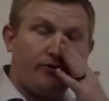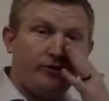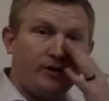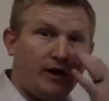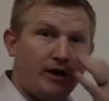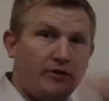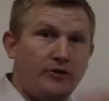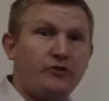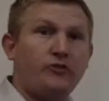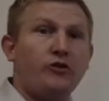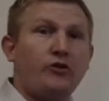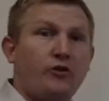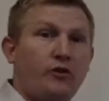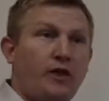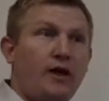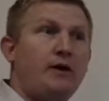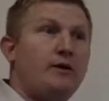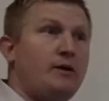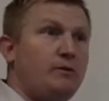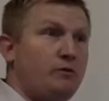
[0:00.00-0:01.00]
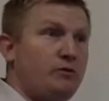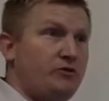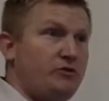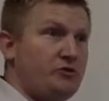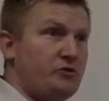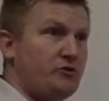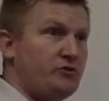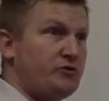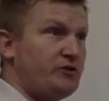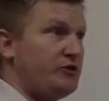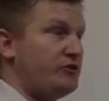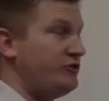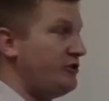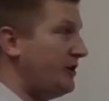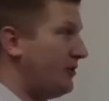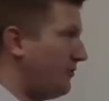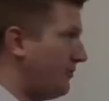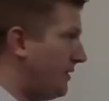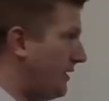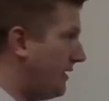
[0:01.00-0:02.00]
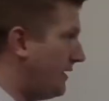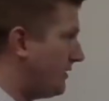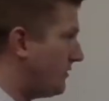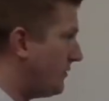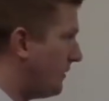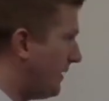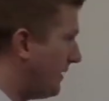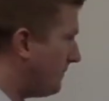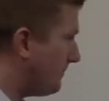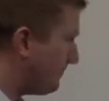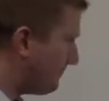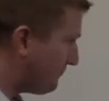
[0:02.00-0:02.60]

the circle that was used to generate it, right?